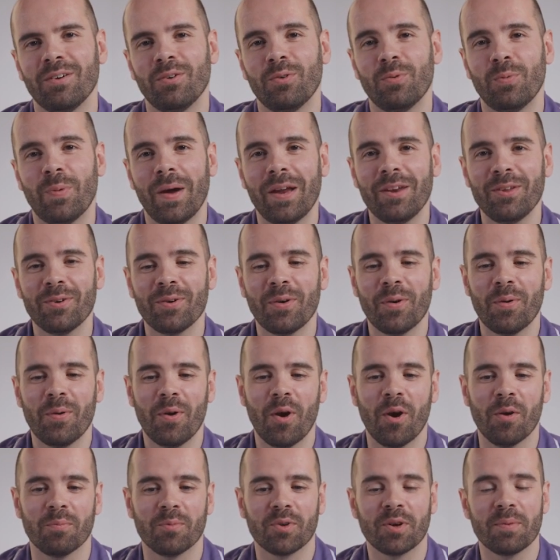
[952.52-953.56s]
When you go
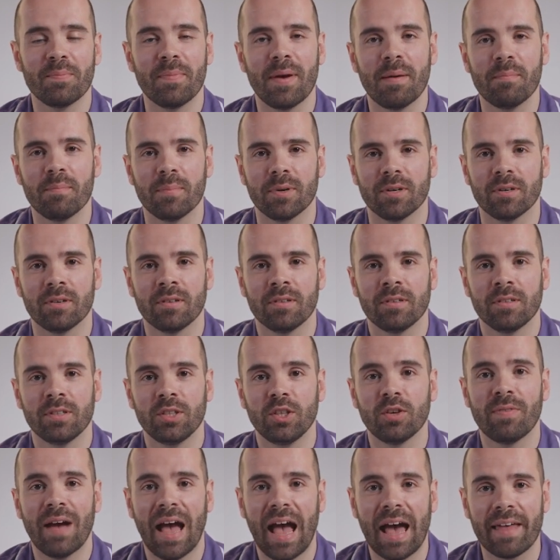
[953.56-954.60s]
home, remember
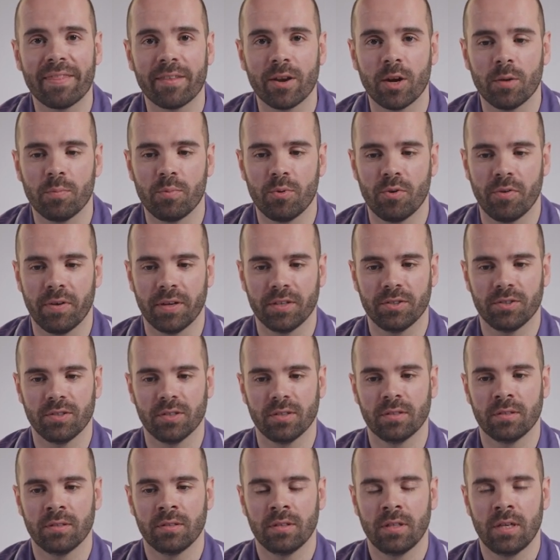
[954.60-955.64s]
you've had an
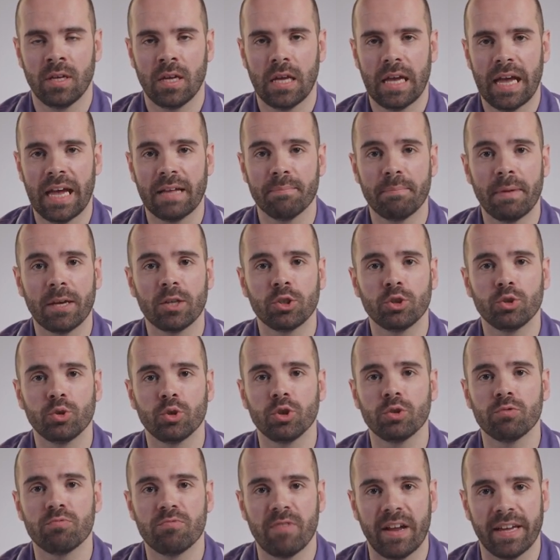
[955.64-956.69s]
operation and make sure
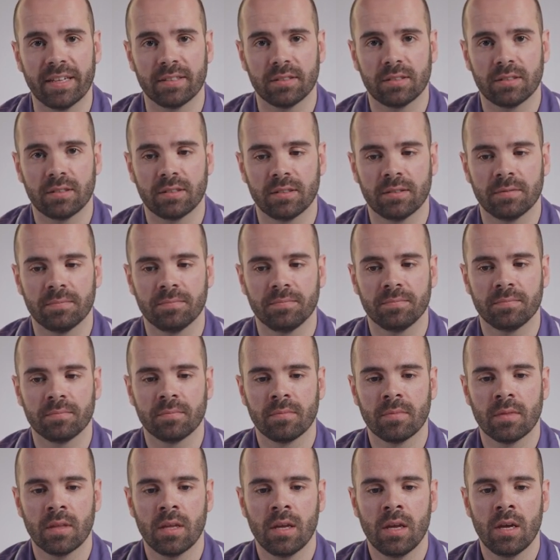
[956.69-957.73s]
you rest.
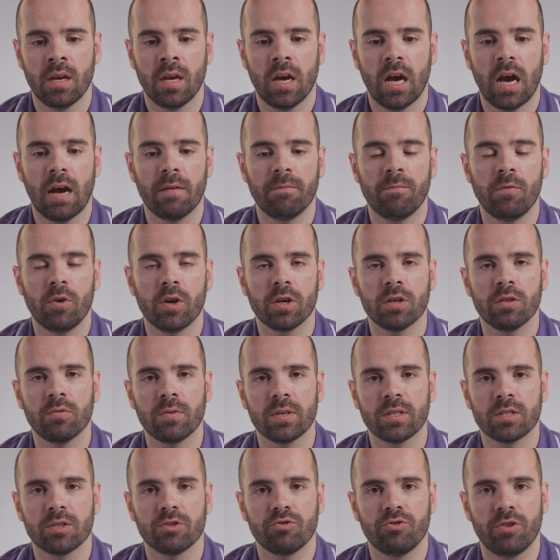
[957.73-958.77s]
Avoid
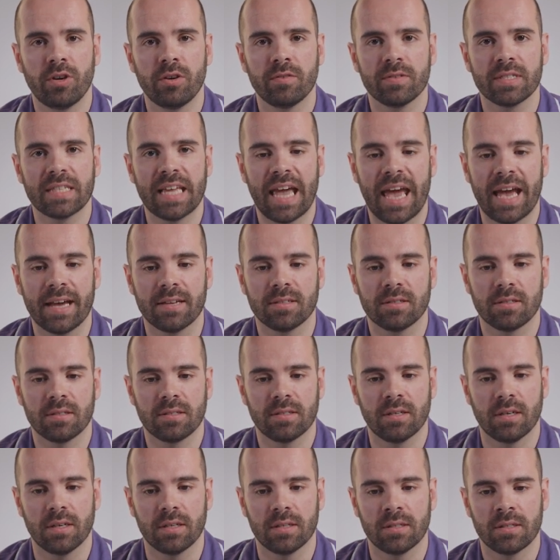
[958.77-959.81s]
doing strenuous
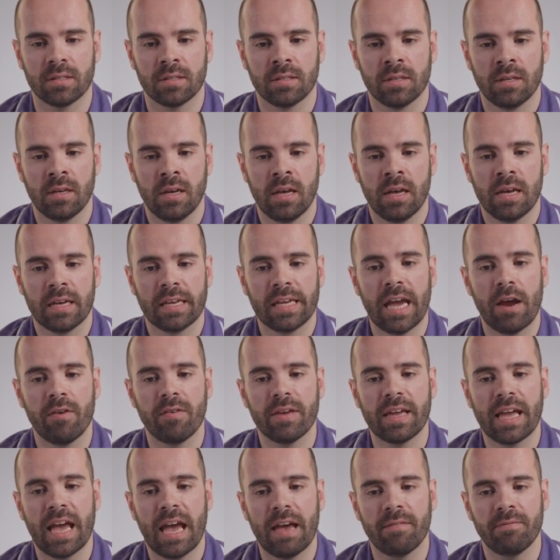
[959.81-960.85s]
exercise,
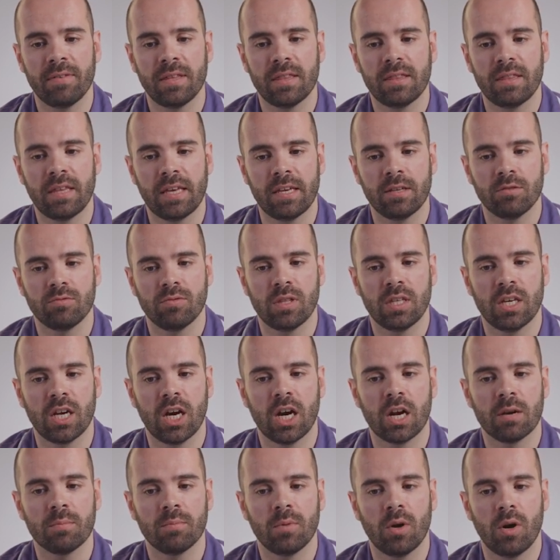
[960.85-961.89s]
carrying heavy things with the
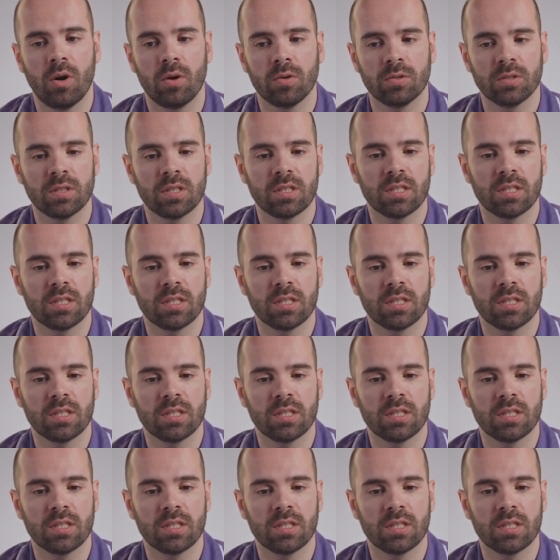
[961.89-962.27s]
arm on the